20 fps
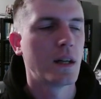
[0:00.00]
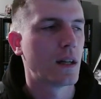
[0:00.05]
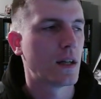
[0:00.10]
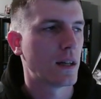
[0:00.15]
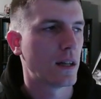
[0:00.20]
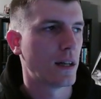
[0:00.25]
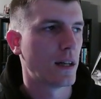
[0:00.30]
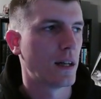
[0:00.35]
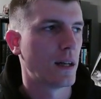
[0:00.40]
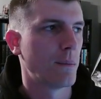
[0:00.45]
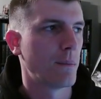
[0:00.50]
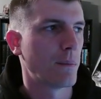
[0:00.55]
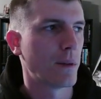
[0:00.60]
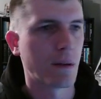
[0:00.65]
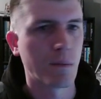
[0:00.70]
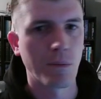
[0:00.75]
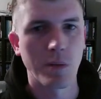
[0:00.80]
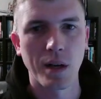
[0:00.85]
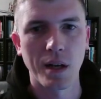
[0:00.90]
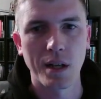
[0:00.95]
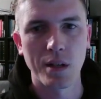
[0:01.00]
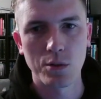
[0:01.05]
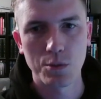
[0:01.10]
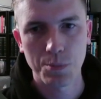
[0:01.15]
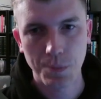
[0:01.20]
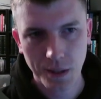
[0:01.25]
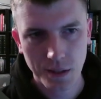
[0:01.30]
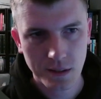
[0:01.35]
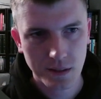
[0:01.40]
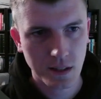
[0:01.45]
But when I use
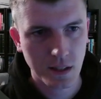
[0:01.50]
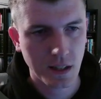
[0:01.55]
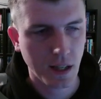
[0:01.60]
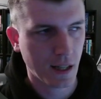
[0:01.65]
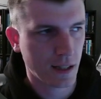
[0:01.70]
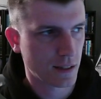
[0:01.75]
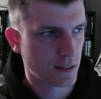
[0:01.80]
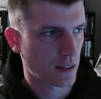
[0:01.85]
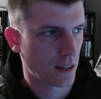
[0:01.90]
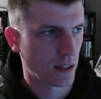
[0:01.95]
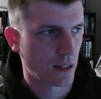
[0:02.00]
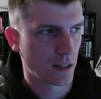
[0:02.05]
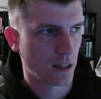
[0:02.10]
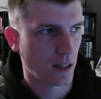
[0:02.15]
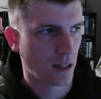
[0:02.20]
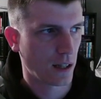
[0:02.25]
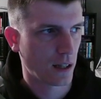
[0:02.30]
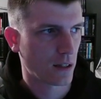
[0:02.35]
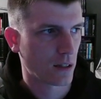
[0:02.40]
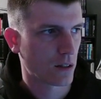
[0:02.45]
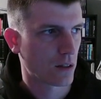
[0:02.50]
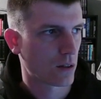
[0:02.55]
Pixie, I send a